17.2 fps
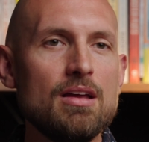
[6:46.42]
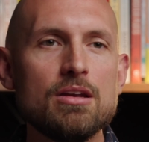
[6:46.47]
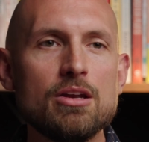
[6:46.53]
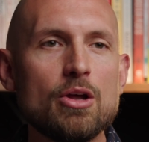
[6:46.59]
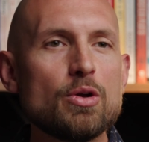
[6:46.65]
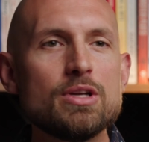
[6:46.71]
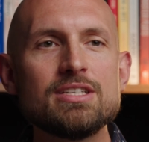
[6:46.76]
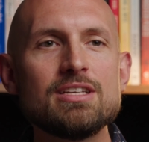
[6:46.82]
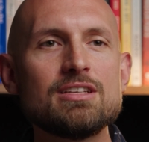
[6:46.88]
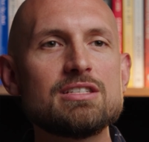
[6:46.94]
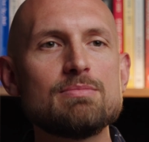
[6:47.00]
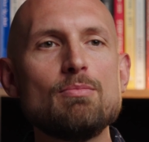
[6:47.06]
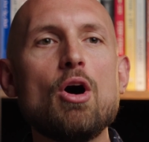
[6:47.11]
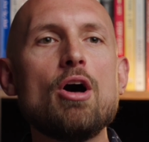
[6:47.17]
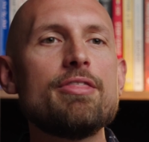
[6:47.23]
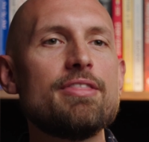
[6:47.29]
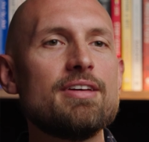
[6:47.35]
Notice the
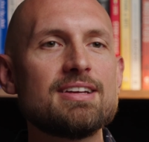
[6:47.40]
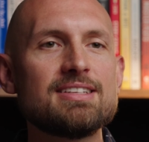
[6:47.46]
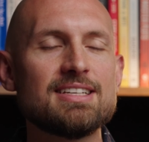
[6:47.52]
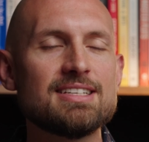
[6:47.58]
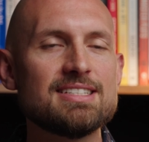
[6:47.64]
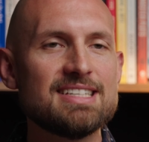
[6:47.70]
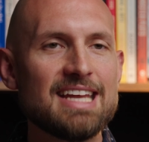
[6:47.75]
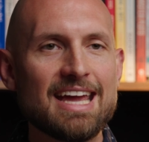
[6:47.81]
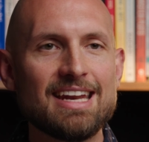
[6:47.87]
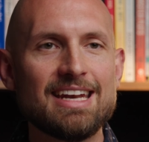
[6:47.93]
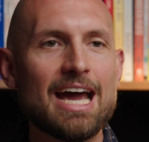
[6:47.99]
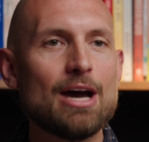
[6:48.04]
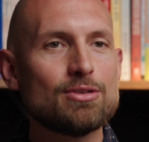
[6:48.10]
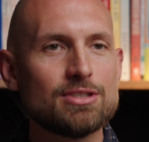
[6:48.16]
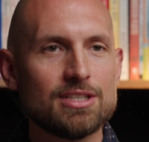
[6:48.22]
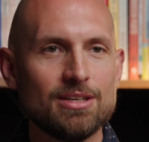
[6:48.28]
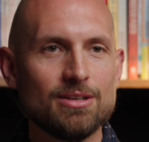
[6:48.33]
small things that stand
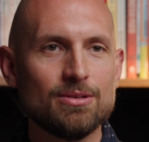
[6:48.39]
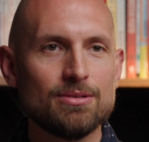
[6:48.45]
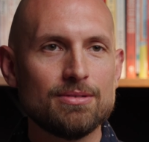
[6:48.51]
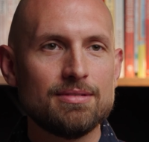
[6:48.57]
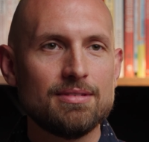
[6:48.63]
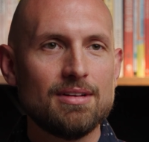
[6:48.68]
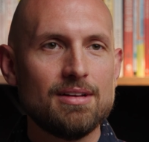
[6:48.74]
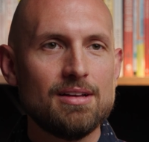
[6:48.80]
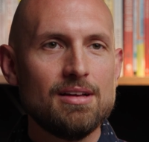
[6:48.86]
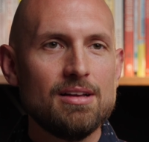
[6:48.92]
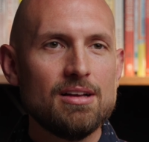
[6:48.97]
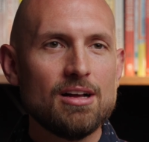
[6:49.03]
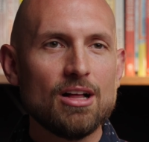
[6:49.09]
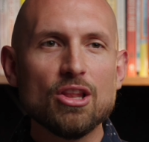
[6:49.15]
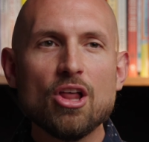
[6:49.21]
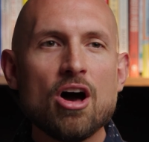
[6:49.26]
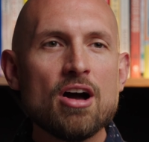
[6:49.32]
out to you.
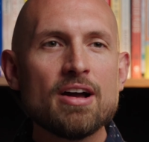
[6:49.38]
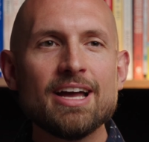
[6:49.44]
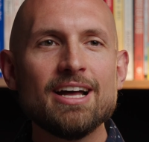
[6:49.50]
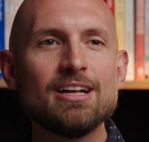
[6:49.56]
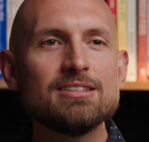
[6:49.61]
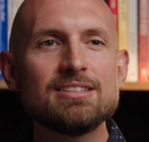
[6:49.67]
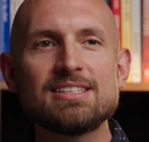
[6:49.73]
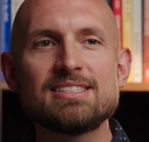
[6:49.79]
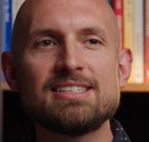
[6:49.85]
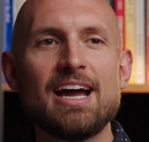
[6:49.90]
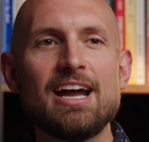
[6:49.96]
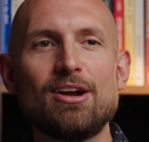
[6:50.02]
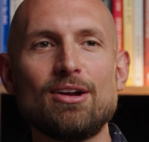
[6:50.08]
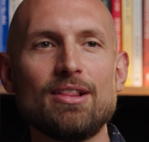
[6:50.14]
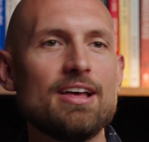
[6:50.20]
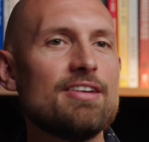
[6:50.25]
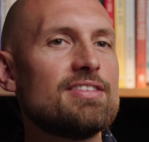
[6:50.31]
A long-held
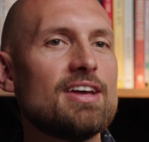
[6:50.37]
desire left